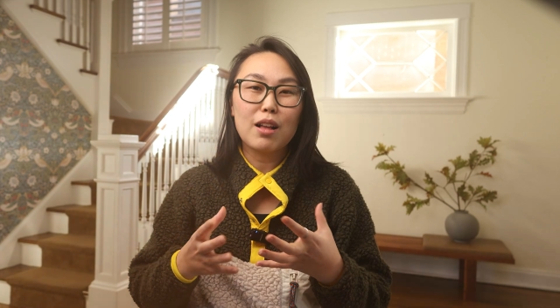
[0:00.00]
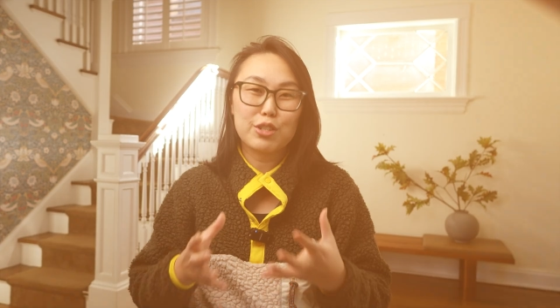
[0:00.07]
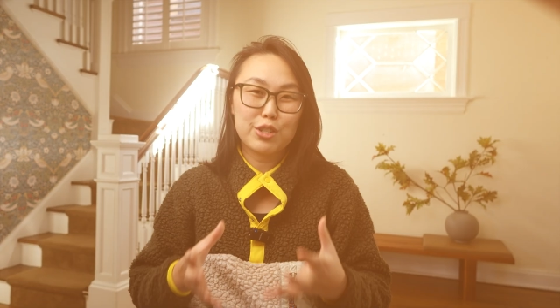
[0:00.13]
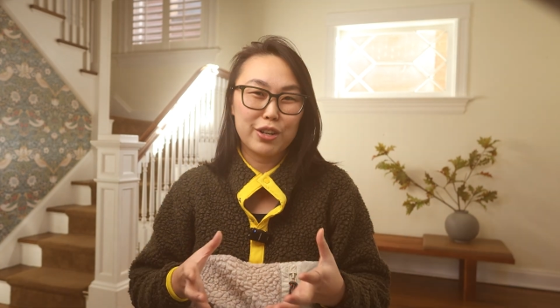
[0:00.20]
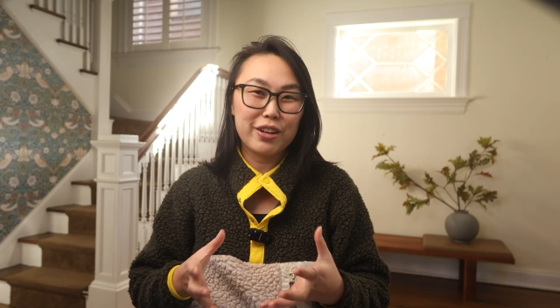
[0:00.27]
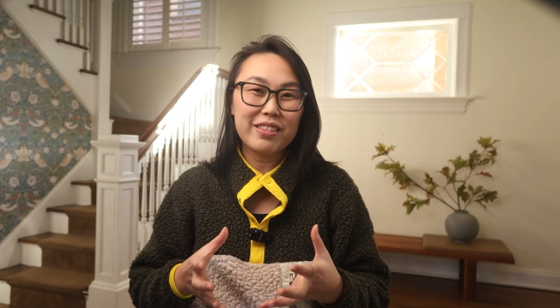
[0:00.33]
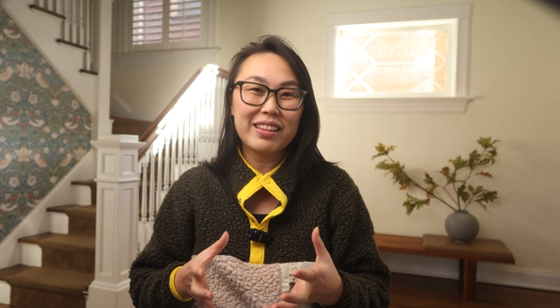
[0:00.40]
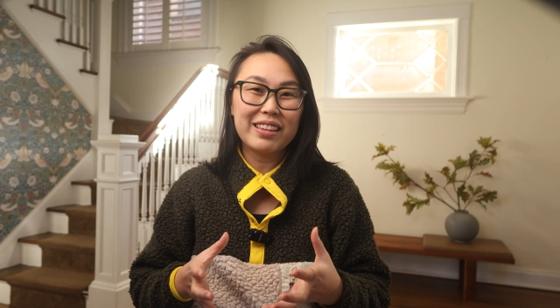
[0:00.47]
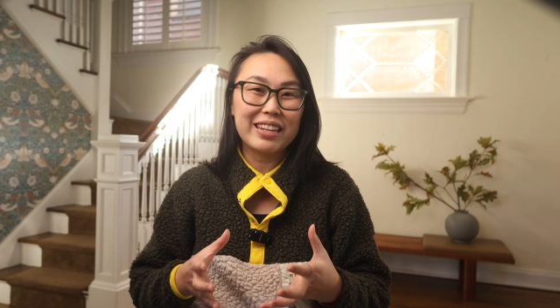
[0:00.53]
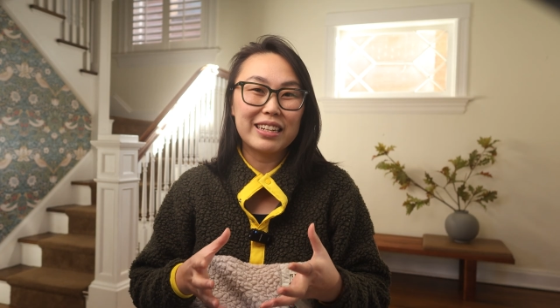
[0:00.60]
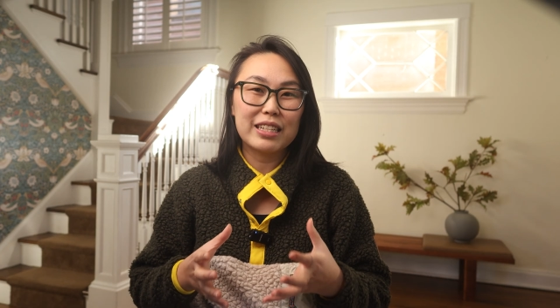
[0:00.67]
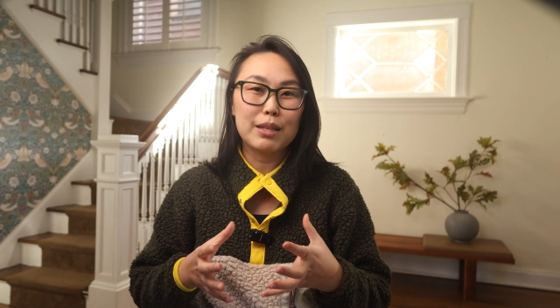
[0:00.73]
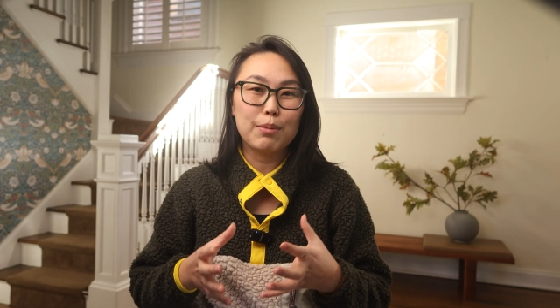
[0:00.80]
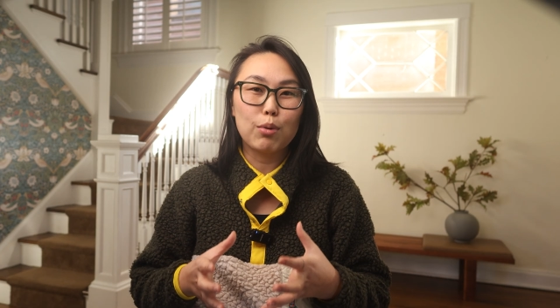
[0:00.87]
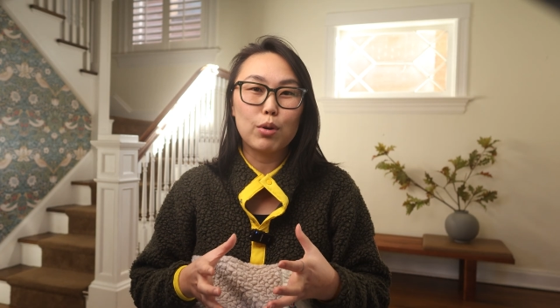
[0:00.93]
I'll share the
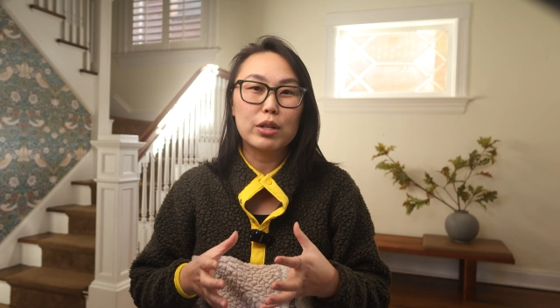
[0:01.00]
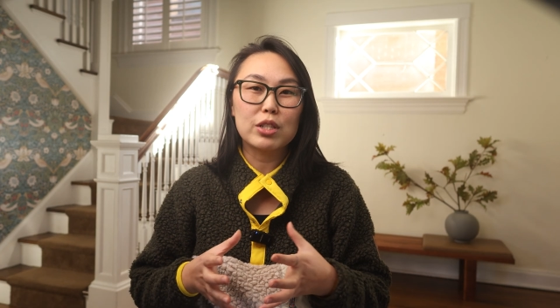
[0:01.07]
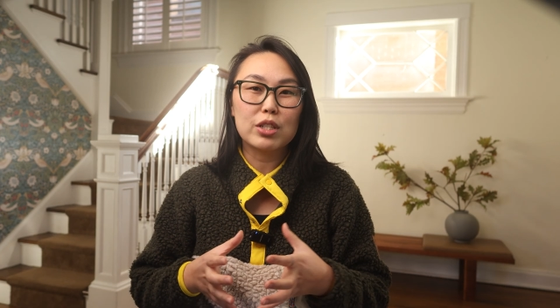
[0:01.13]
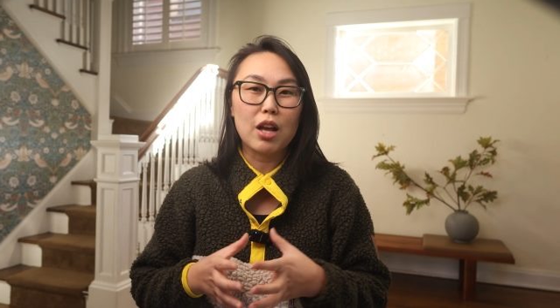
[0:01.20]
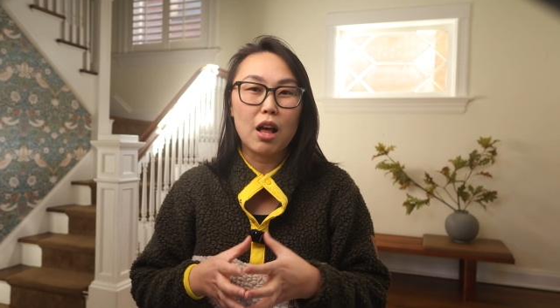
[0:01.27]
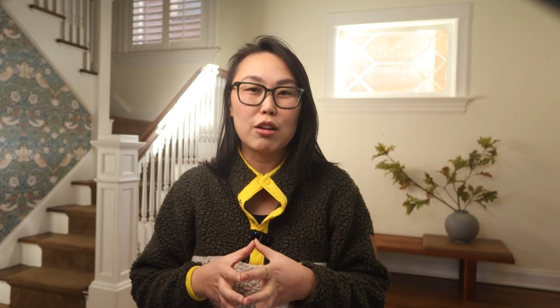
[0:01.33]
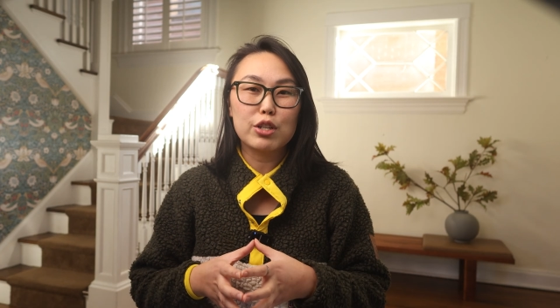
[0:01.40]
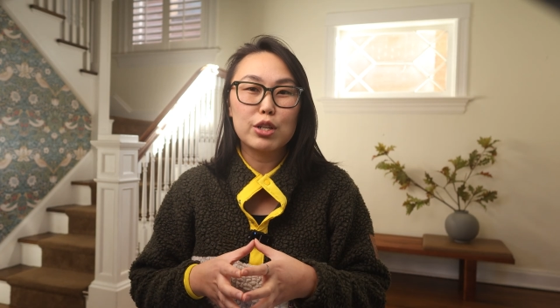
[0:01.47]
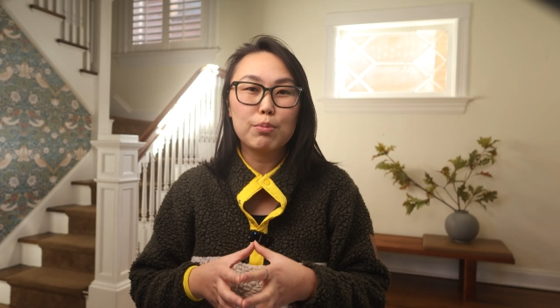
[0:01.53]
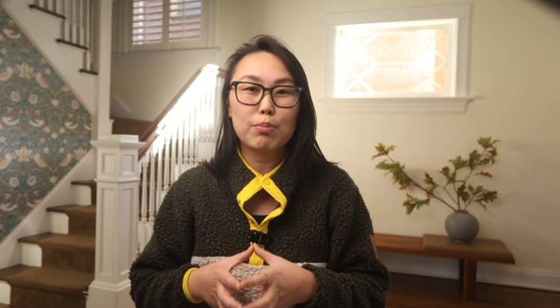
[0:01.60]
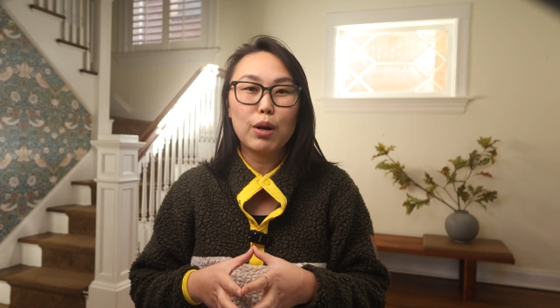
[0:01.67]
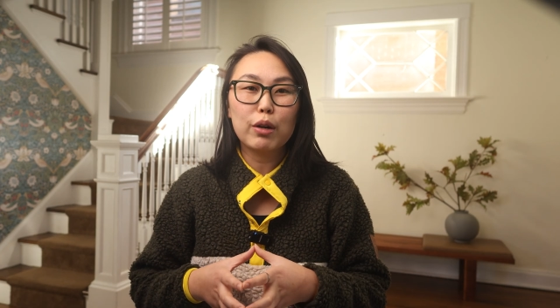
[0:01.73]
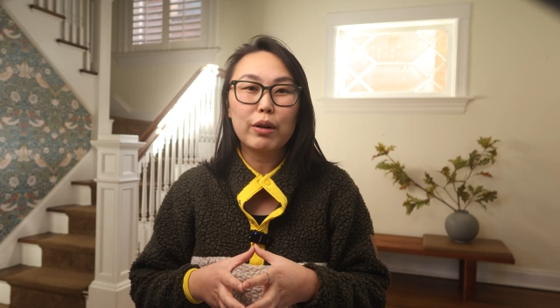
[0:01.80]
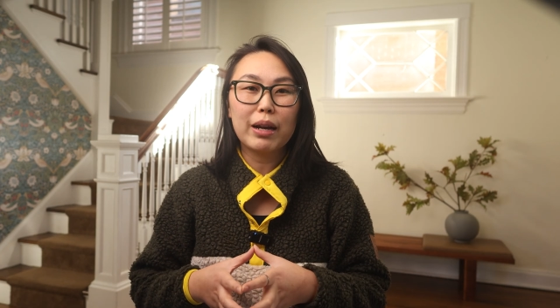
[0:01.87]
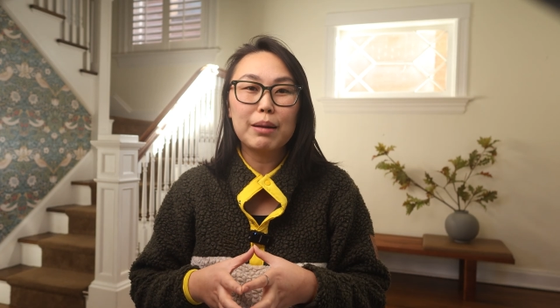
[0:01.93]
link to the board scholarship
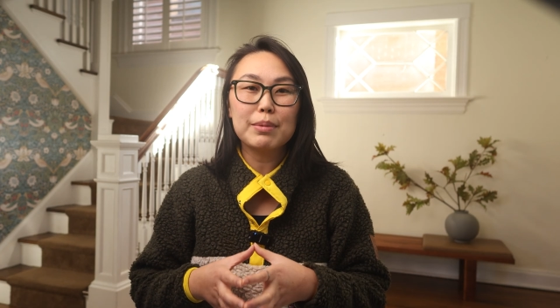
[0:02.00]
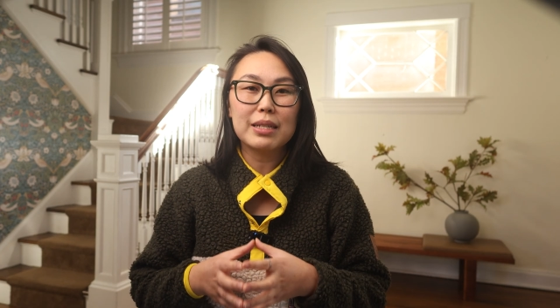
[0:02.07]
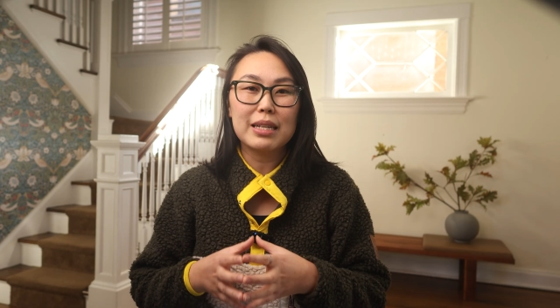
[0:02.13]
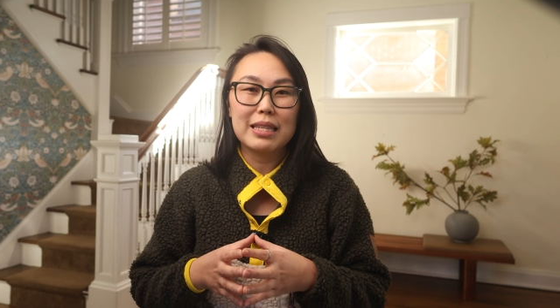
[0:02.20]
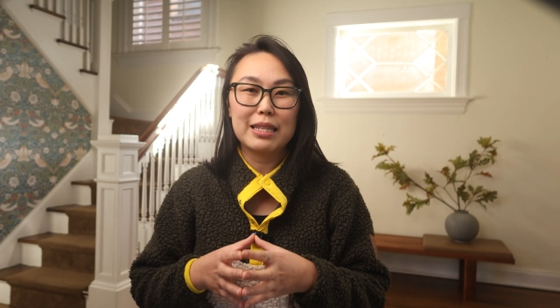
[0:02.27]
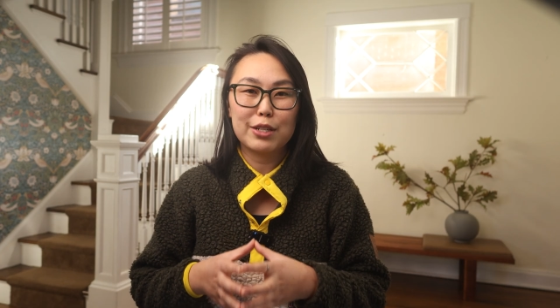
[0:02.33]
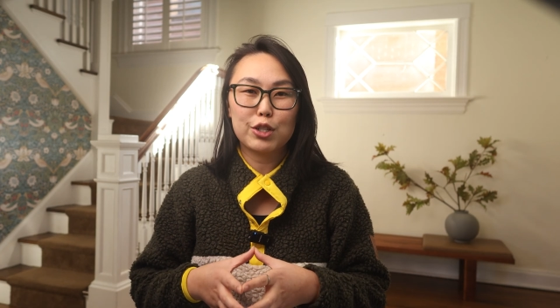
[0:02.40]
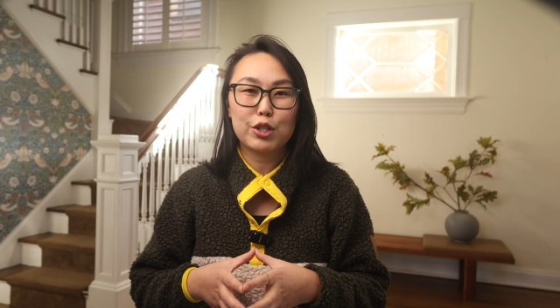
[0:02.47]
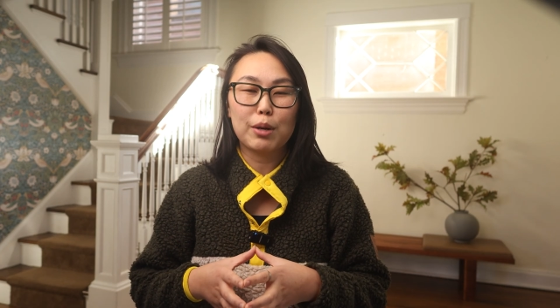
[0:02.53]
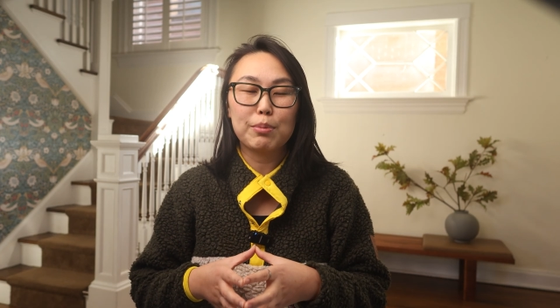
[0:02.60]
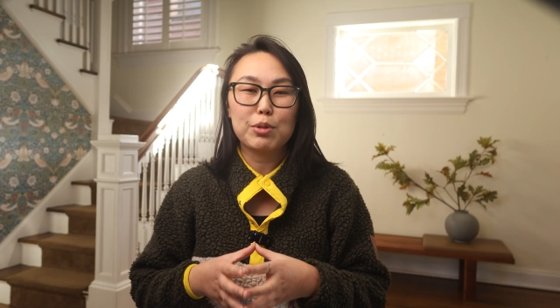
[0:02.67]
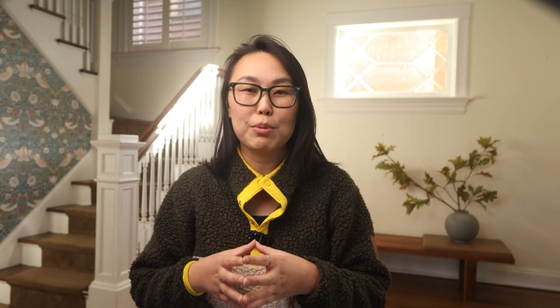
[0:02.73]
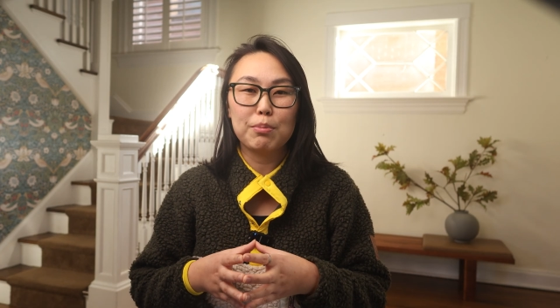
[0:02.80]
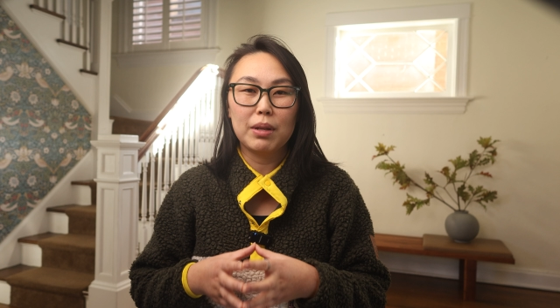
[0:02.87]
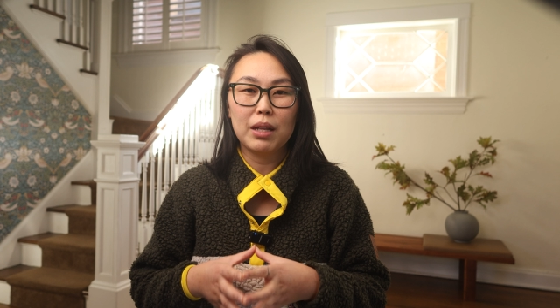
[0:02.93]
programs in the
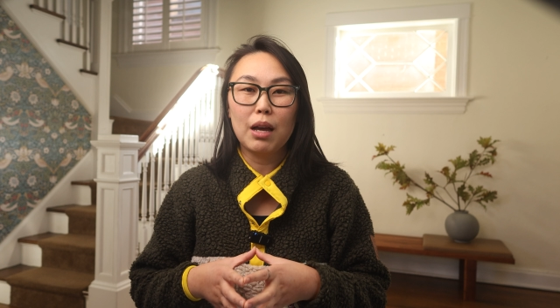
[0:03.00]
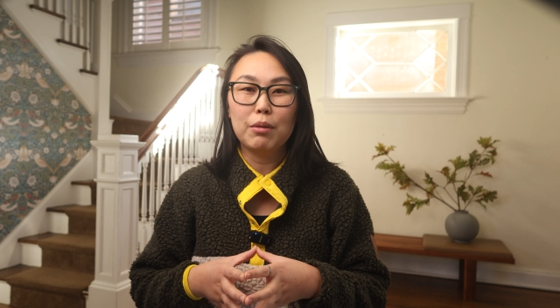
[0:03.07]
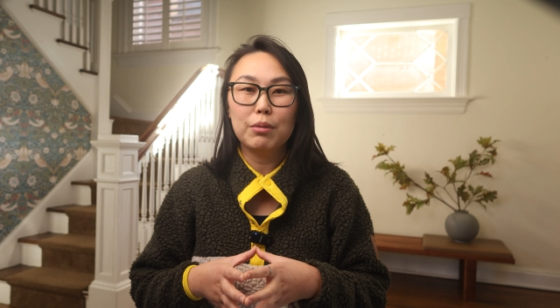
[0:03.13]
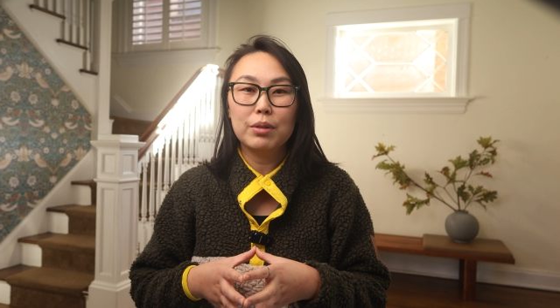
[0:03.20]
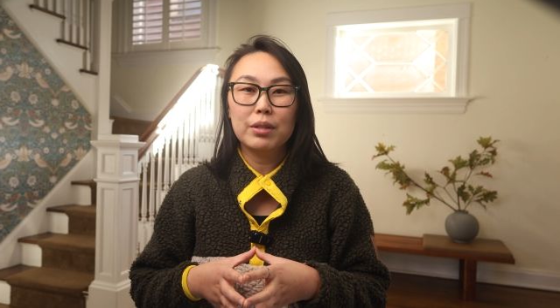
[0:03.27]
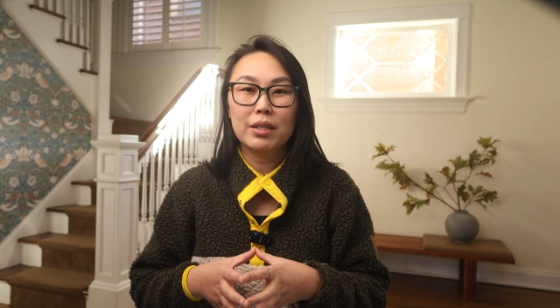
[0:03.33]
description below.